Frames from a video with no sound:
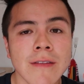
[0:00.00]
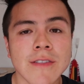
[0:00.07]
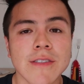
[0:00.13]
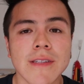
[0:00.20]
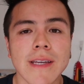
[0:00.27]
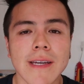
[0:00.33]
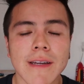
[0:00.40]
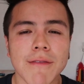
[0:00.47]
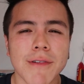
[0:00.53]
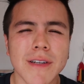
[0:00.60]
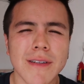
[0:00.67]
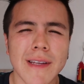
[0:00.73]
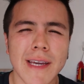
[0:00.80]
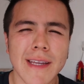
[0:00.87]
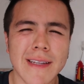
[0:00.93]
Today I
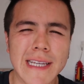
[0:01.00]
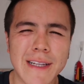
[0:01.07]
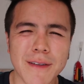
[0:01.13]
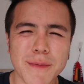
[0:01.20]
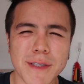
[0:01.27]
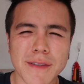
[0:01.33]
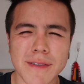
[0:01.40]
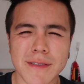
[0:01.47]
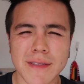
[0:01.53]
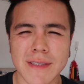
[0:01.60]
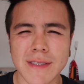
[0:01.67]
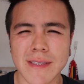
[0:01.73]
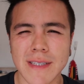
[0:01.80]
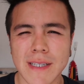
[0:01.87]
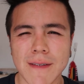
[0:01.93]
run 8
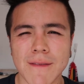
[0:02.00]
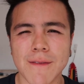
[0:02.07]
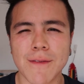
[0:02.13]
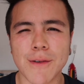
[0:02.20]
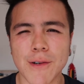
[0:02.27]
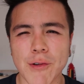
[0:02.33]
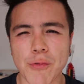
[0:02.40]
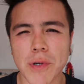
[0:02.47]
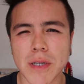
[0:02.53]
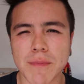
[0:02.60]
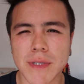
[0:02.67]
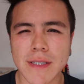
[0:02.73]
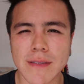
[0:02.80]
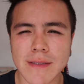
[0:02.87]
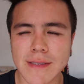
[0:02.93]
kilometers in
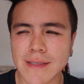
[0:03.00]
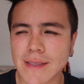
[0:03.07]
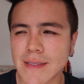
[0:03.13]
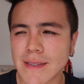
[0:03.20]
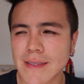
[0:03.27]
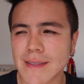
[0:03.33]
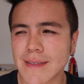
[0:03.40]
41 minutes.